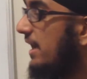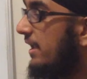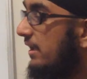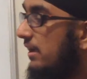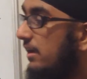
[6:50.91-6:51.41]

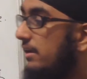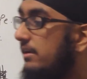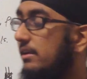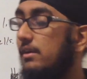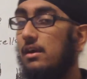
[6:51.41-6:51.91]
that
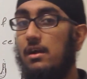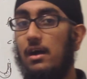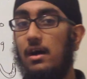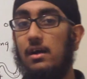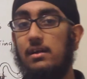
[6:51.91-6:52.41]

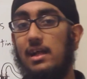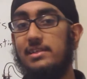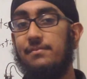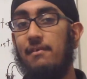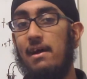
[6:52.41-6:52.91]

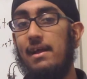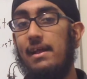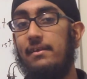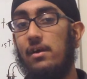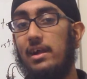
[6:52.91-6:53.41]
classify
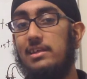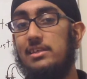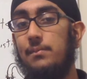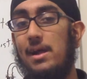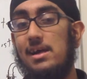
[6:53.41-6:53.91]
an
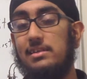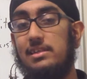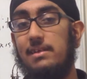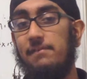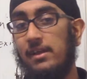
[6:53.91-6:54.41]
organism as
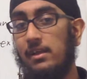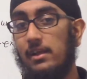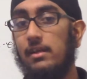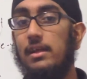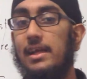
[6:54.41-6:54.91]
living
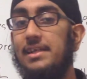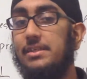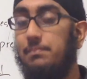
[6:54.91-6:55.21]
is